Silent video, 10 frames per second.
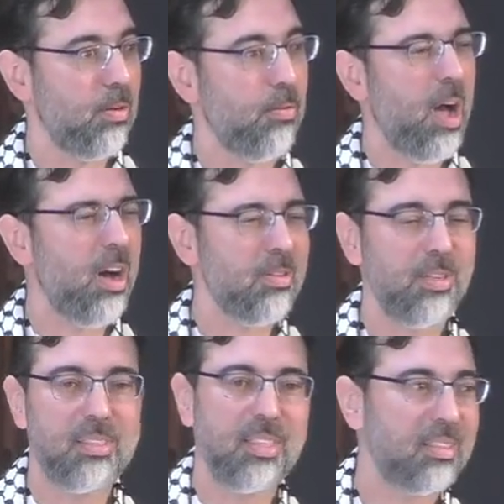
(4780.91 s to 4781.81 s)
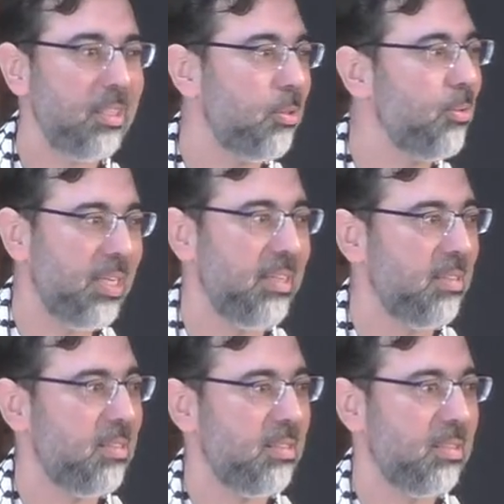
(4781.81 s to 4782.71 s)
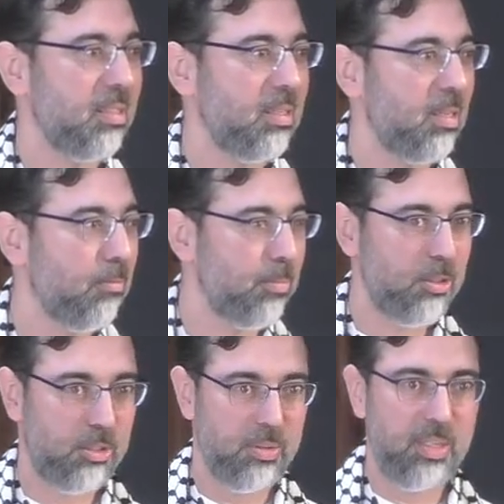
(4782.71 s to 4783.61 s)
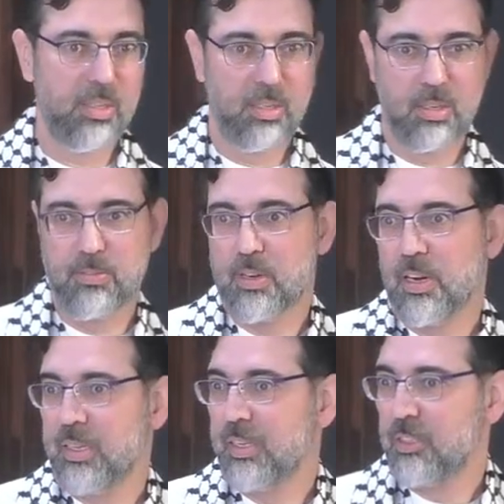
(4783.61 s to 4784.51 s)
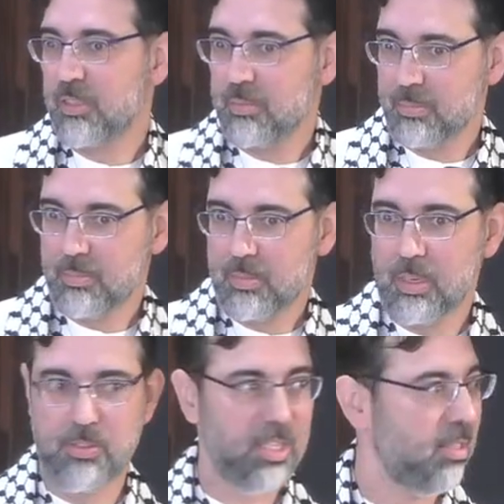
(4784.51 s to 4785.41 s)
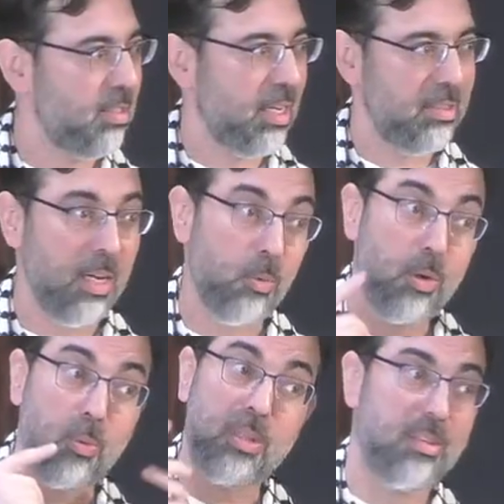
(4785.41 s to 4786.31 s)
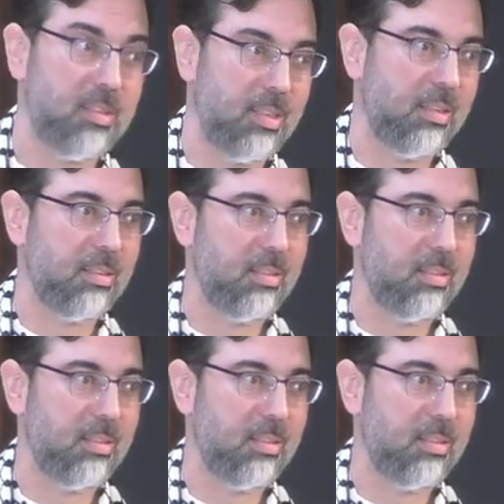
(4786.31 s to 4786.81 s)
162 days of butchery, of carnage, of genocide that we're witnessing.